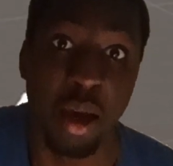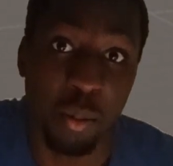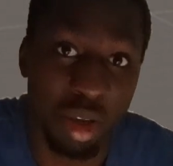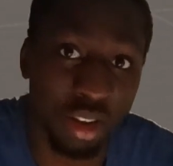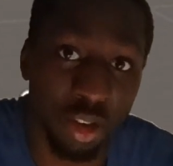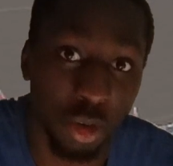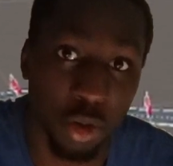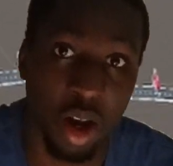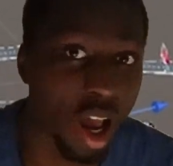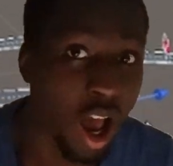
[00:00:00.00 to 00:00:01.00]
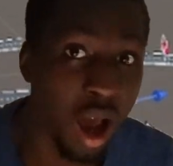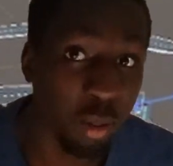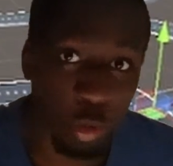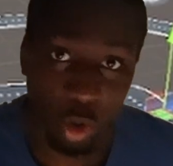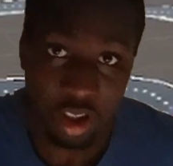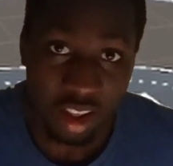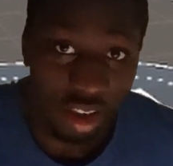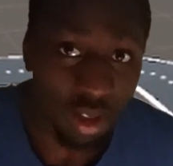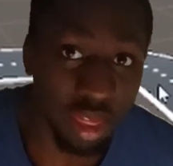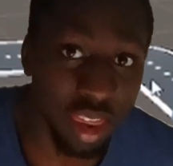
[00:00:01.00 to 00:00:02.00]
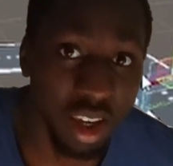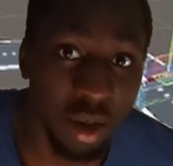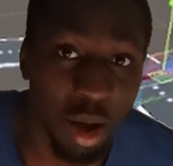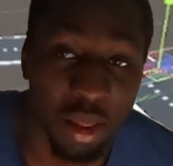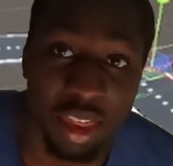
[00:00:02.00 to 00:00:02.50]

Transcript: Me too. I mean, what did I even think about